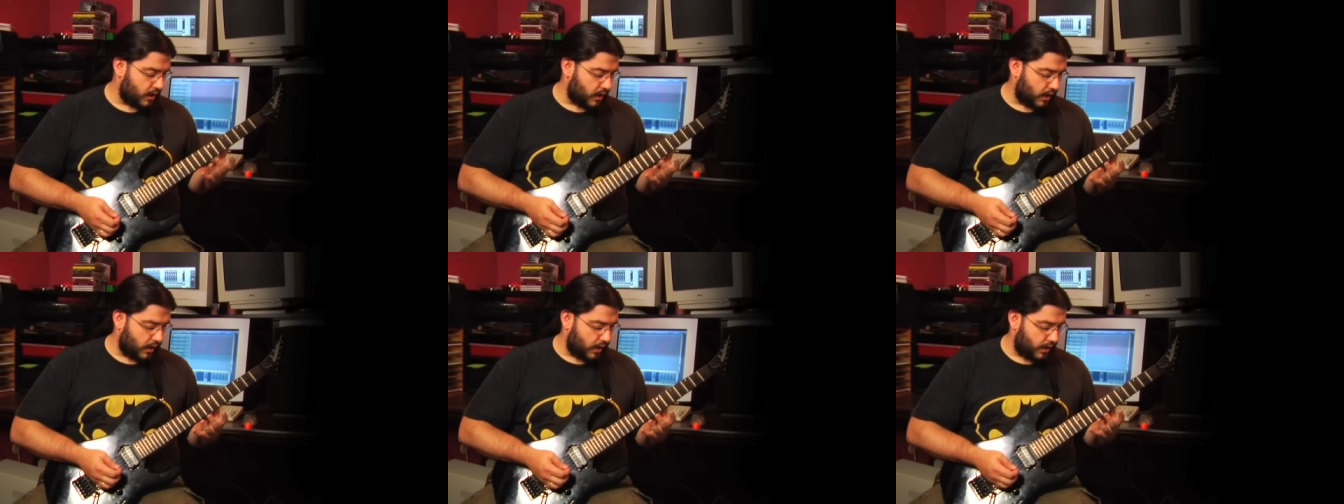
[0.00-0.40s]

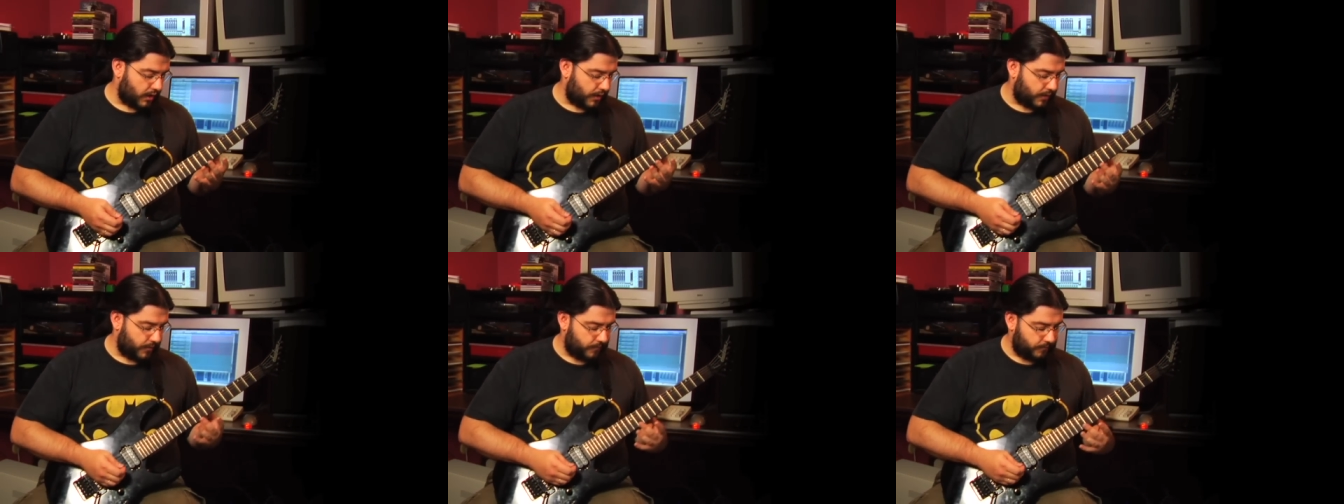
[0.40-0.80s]

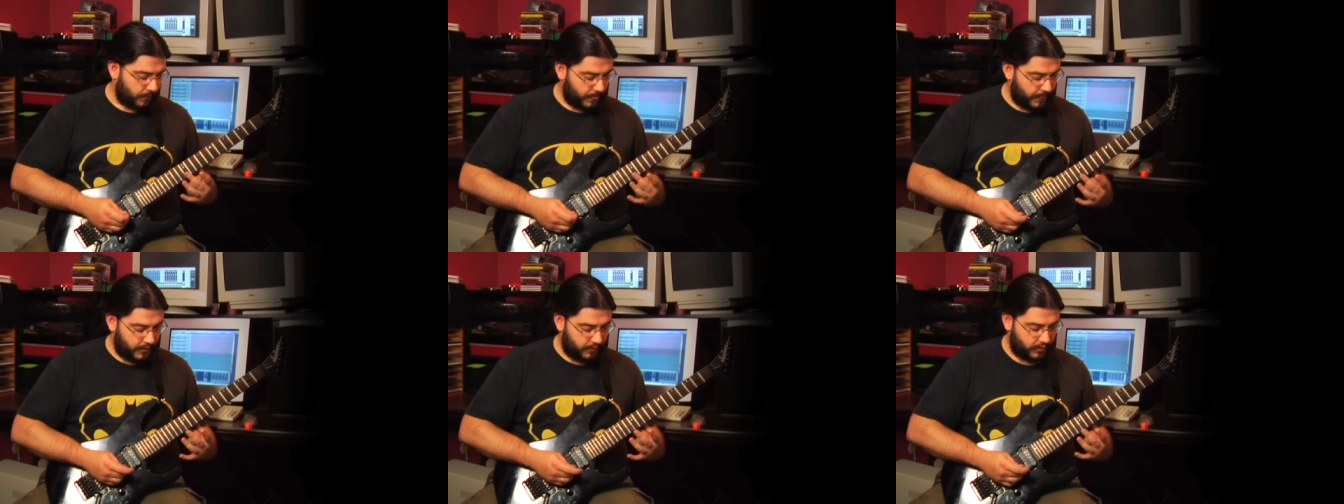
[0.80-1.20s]

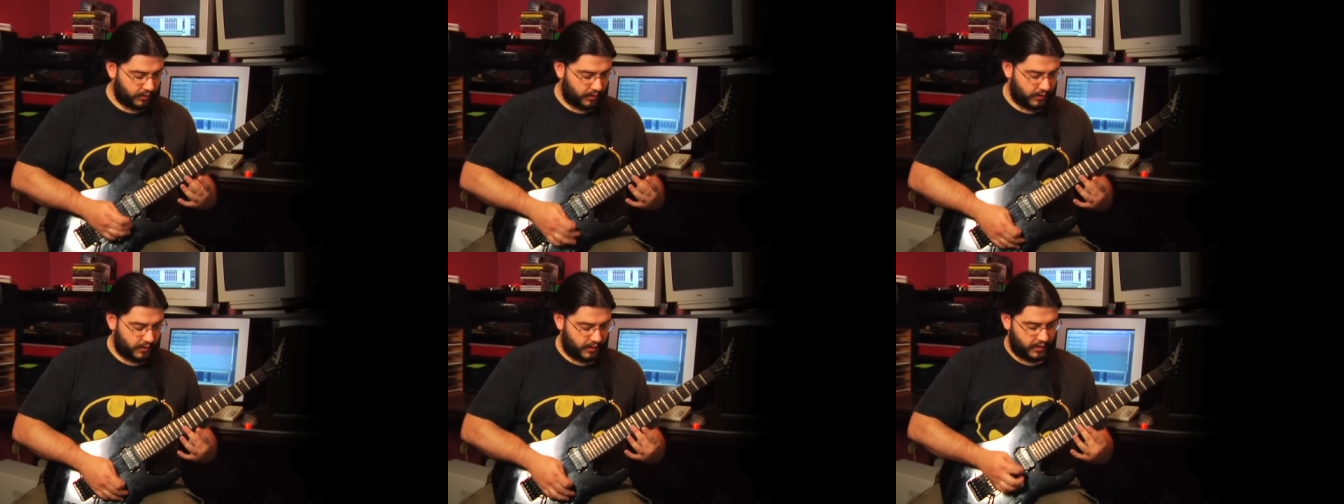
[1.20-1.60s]
Um, you
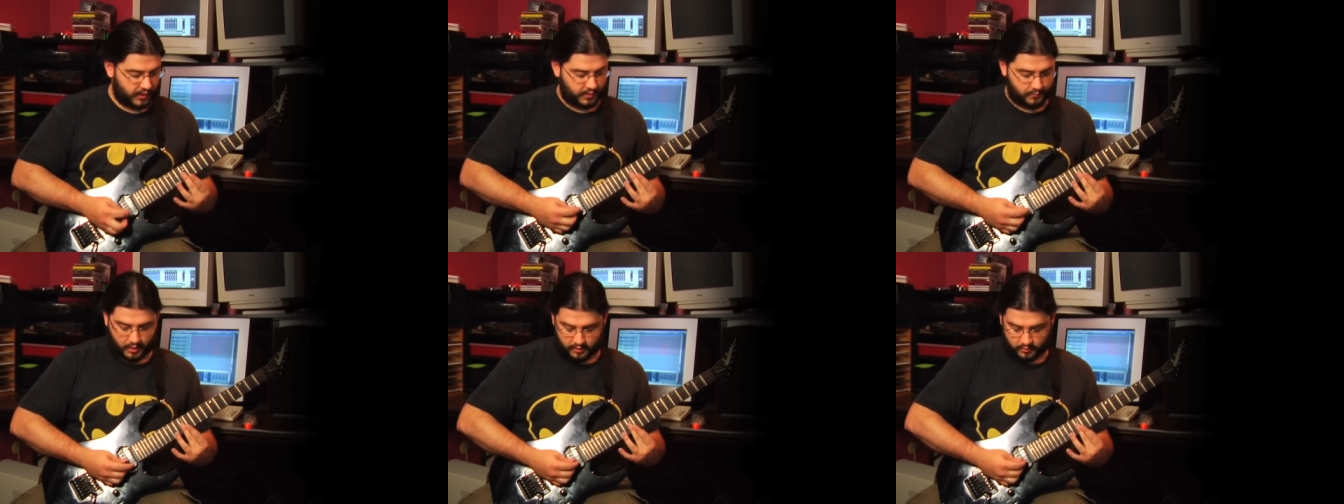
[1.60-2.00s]
can get an
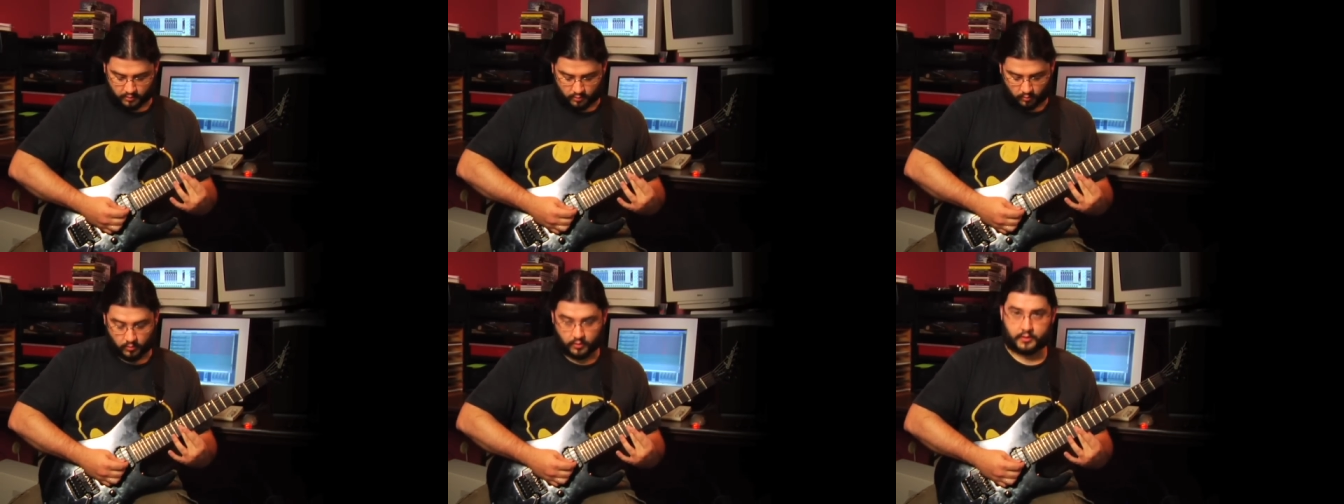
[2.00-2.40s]
E minor
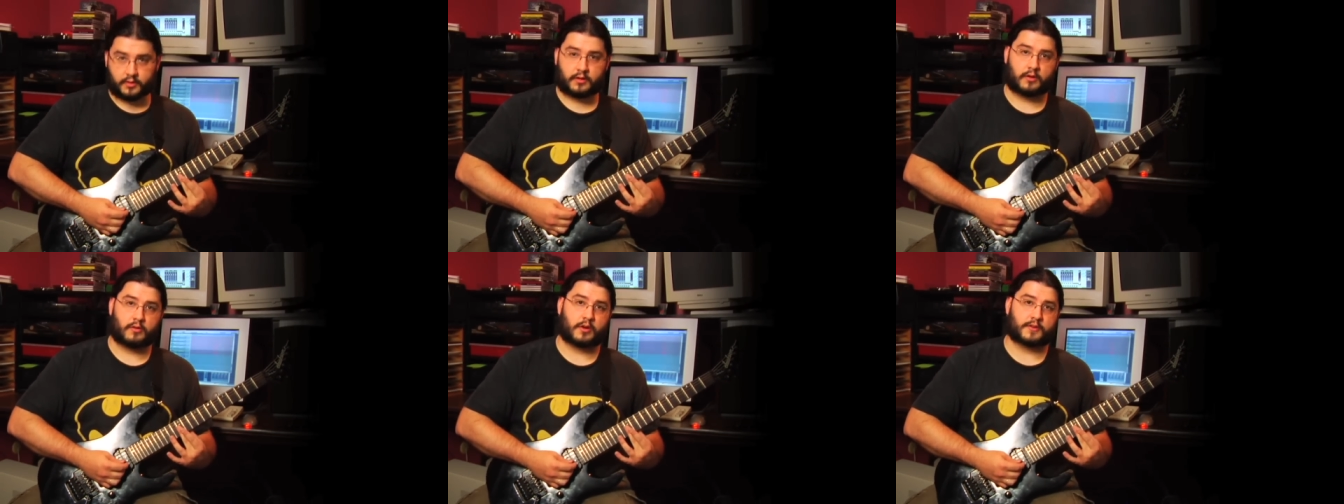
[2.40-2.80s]
chord
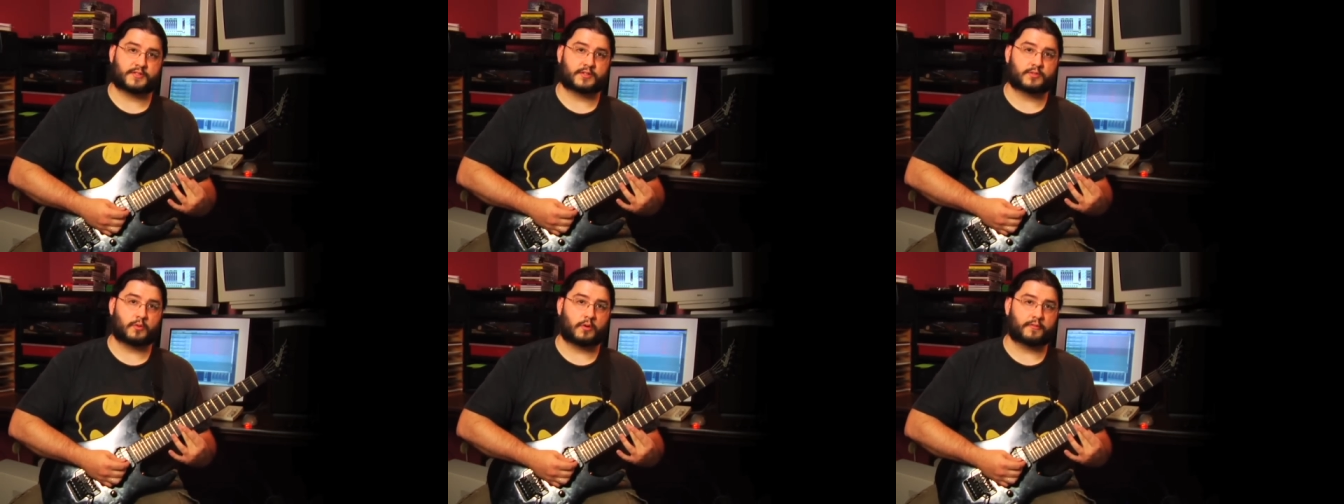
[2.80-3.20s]

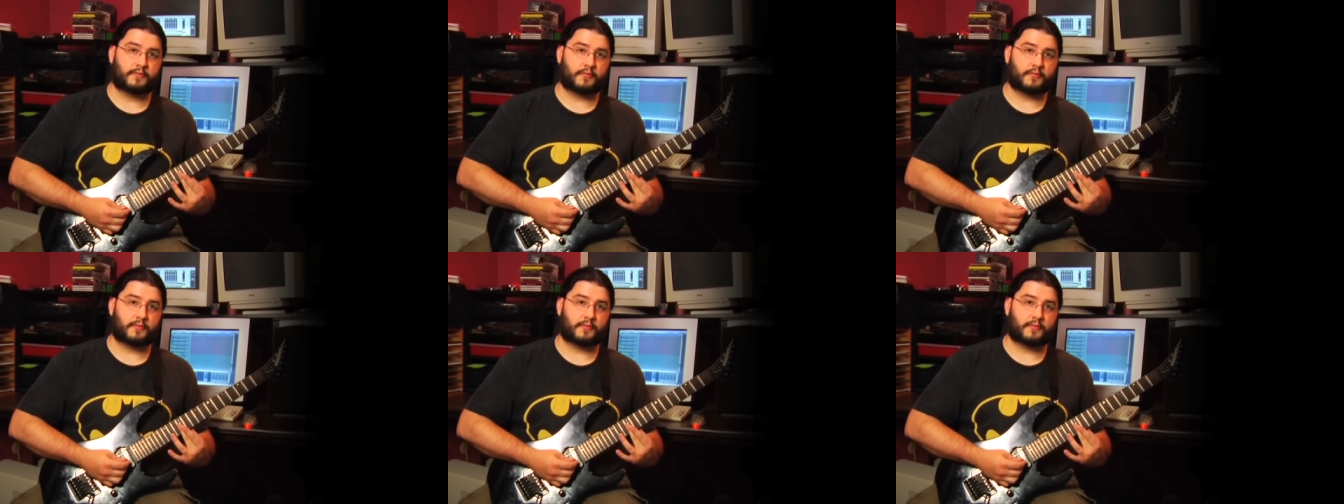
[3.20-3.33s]
across the 12th